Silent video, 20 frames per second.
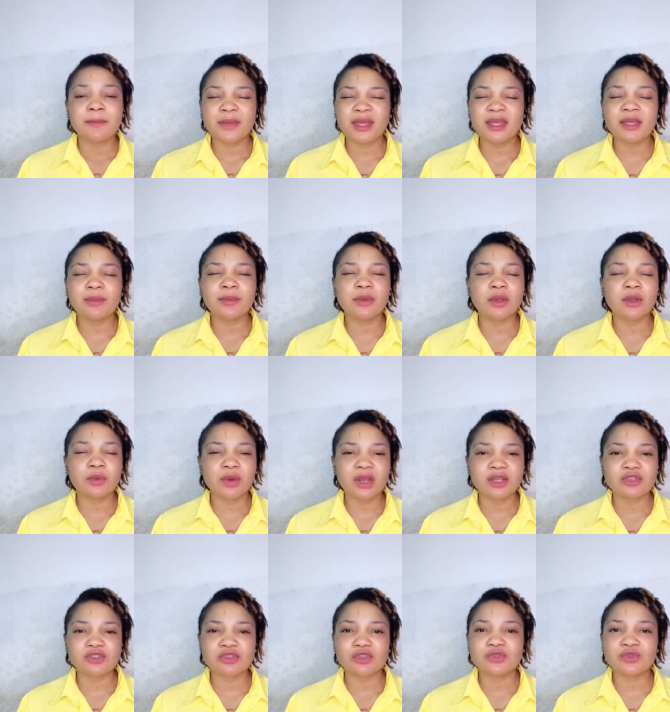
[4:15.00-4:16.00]
May he be
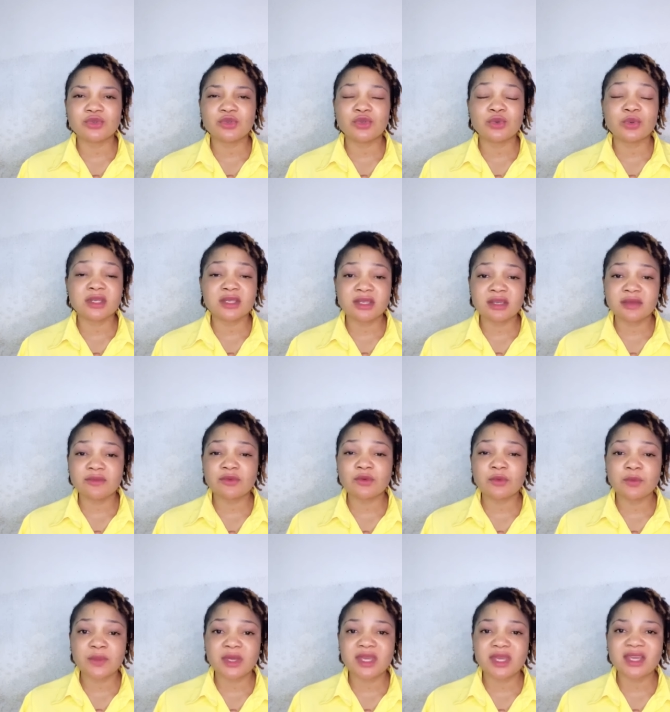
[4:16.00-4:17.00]
gracious to you and give
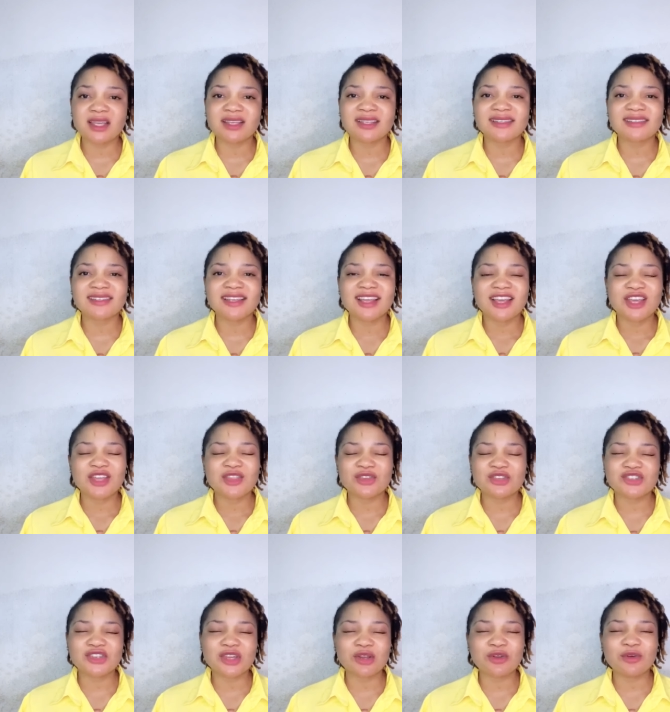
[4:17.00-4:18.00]
you peace.
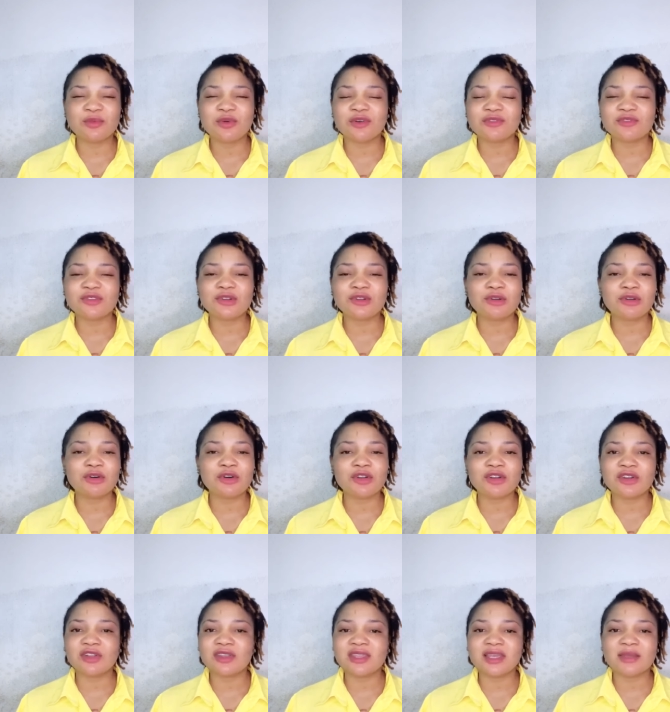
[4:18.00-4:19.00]
The shalom of the
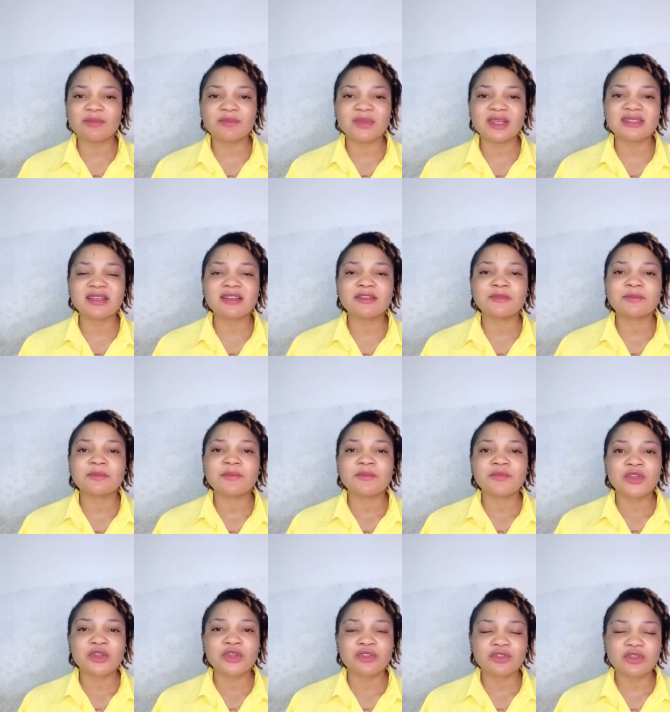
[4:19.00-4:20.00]
Lord, nothing missing,
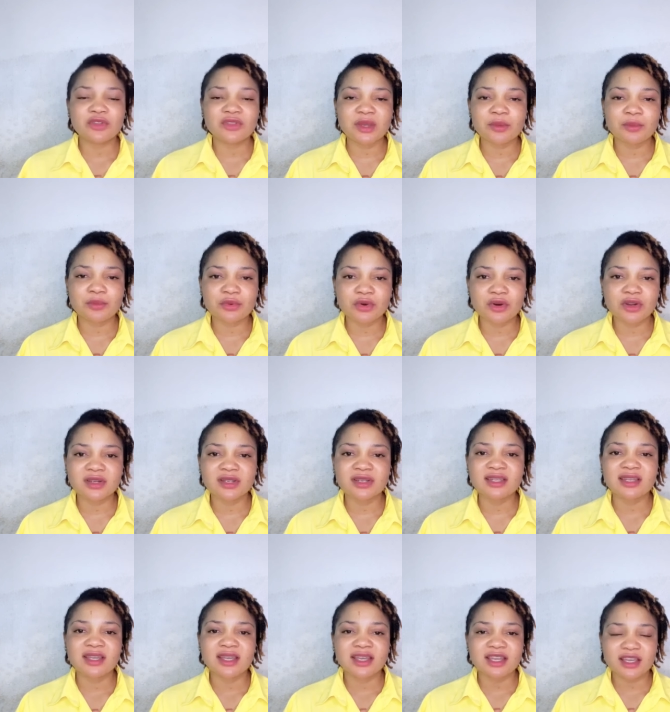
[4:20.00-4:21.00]
nothing
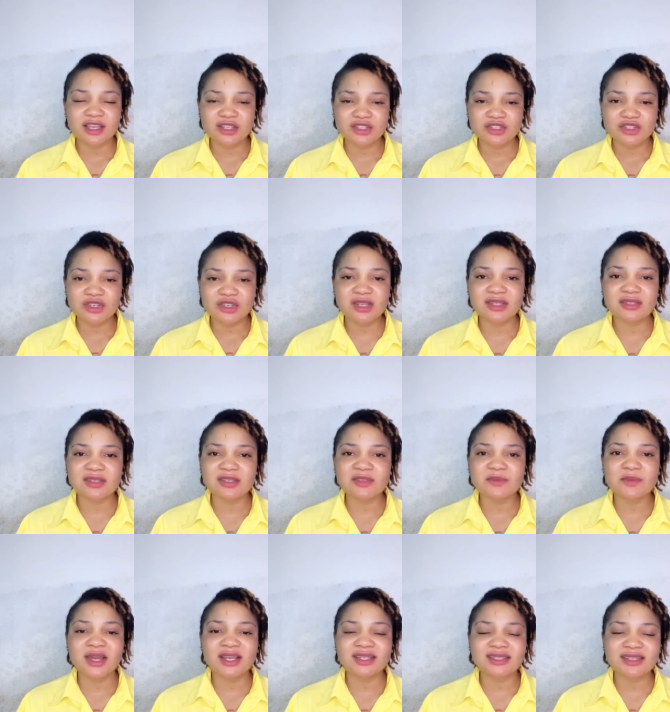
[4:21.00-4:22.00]
broken. In
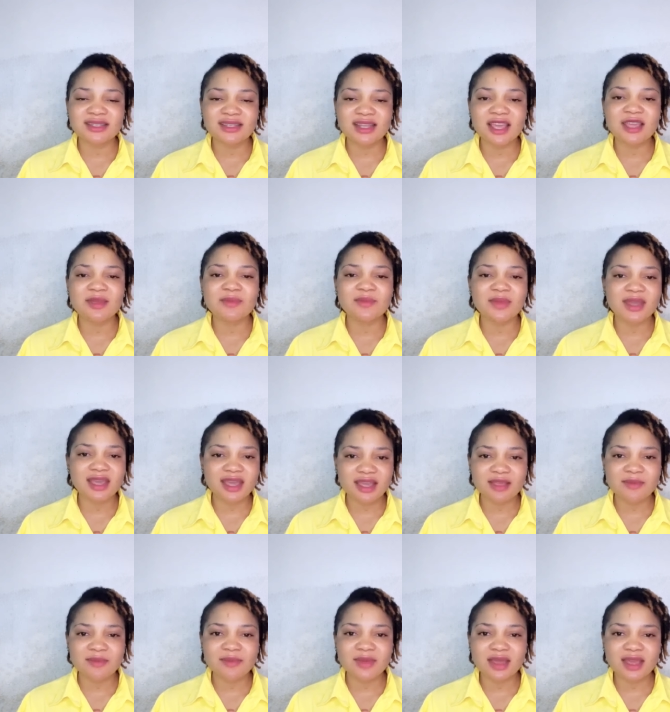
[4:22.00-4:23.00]
Jesus' mighty name,
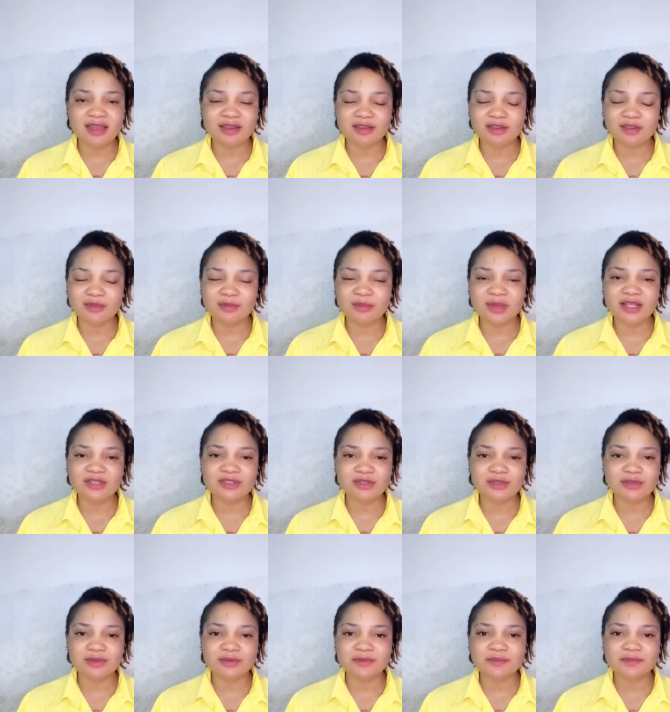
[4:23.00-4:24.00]
amen. God
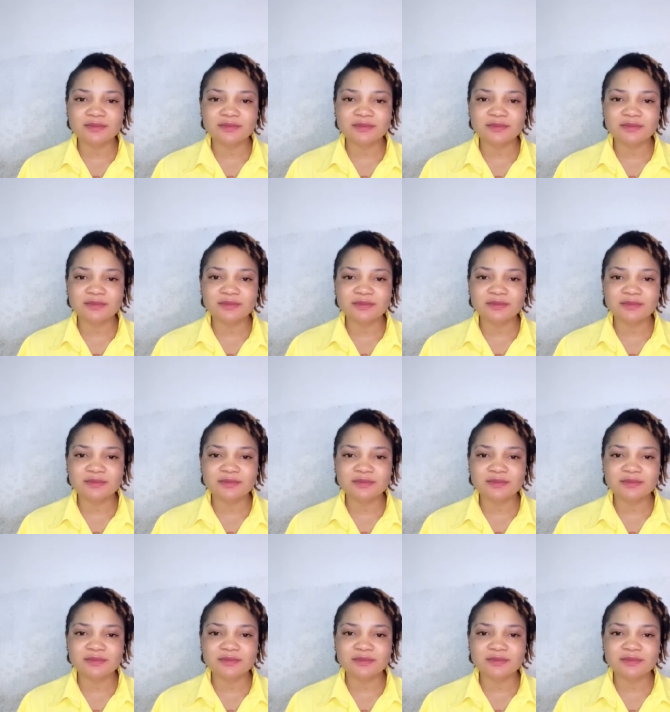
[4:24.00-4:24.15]
bless you.